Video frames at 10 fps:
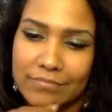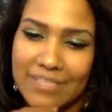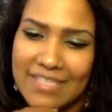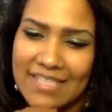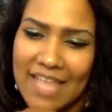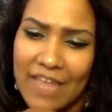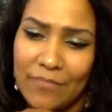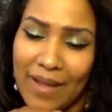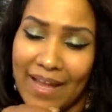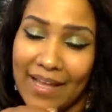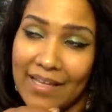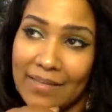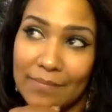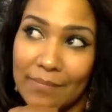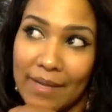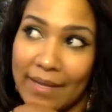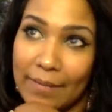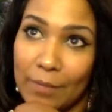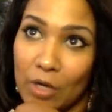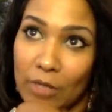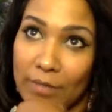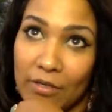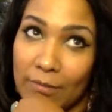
You saved my my apartment